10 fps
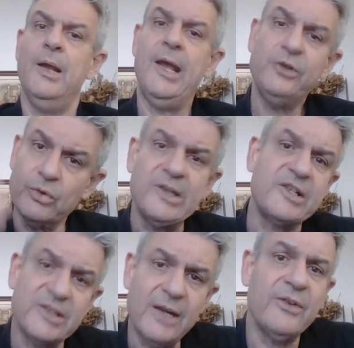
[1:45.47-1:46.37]
And to
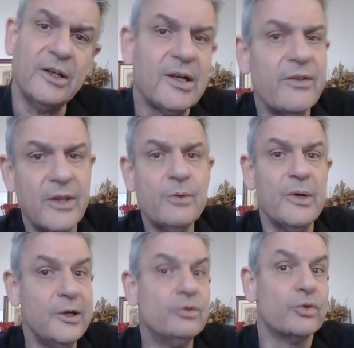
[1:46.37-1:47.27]
understand that, I think we
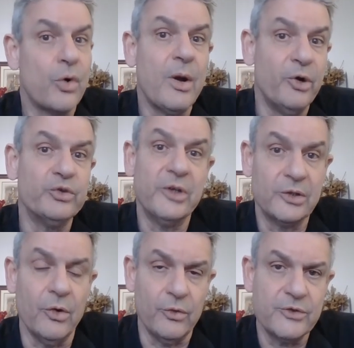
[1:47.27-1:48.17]
need to talk about
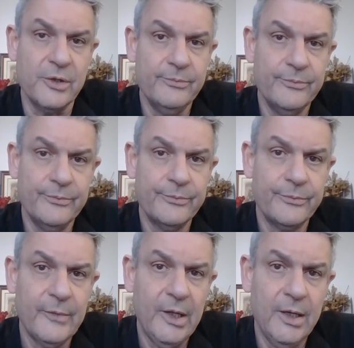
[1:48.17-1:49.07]
technology.
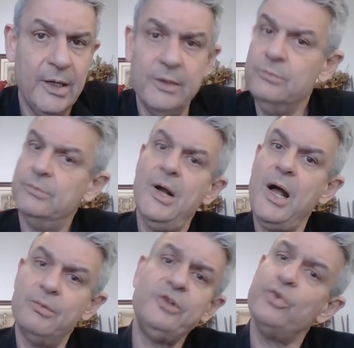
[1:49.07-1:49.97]
And
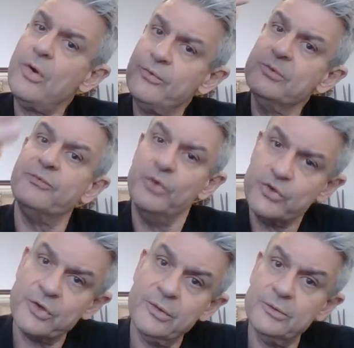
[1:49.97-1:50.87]
I want to go from the
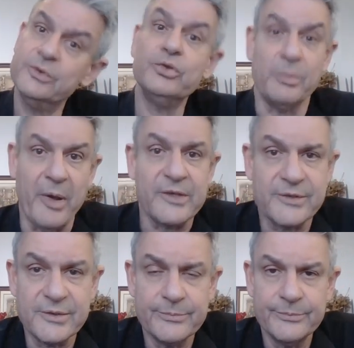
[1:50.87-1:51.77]
future to the
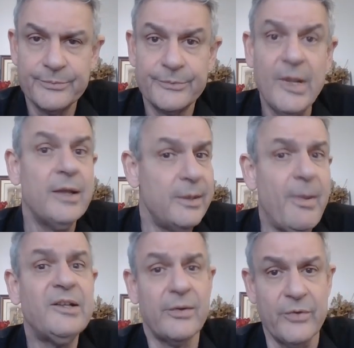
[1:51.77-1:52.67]
past. The
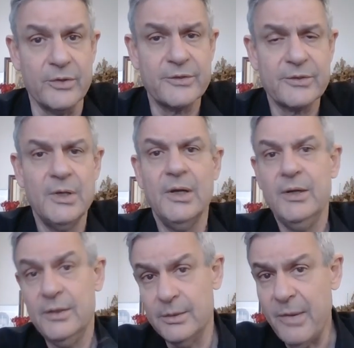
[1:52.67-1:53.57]
metaverse.
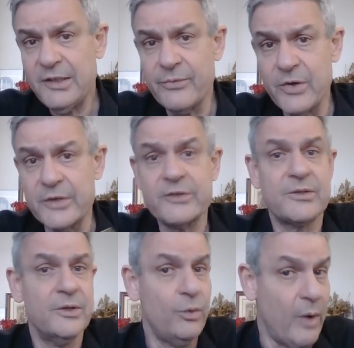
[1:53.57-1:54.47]
The
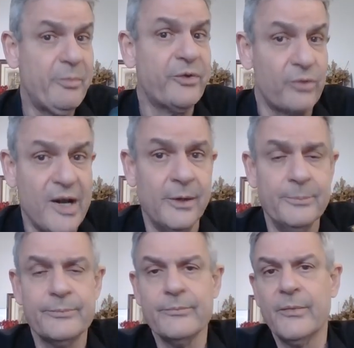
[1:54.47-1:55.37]
metaverse,
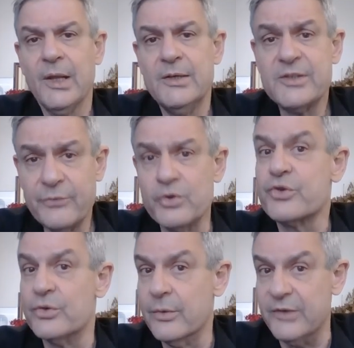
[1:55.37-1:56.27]
Web3, is the
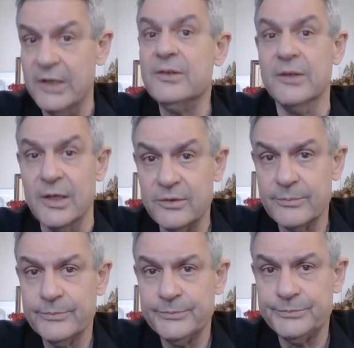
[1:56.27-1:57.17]
future of the internet.
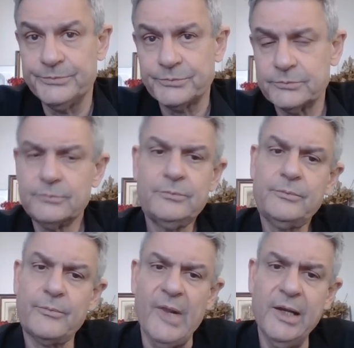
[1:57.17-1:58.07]

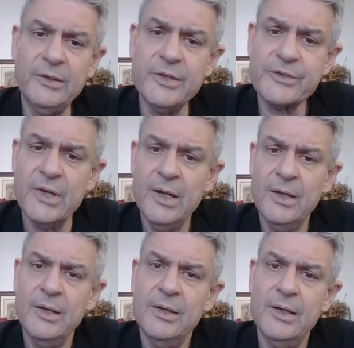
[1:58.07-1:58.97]
It is
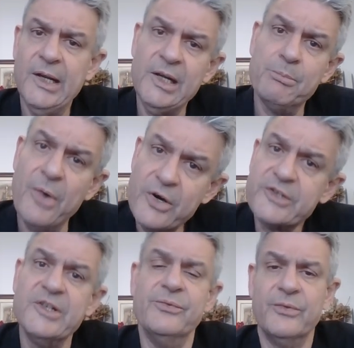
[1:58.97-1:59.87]
an
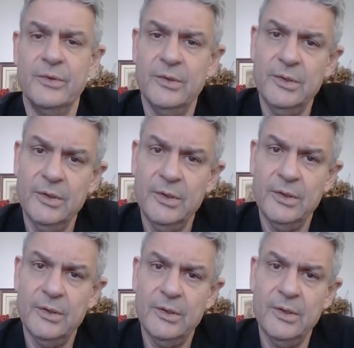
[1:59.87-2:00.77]
immersive
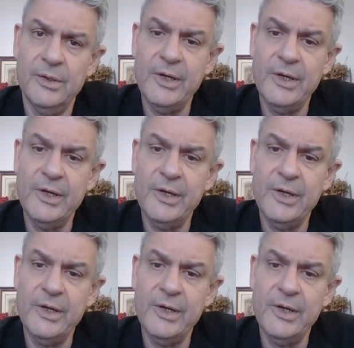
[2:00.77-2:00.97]
uh,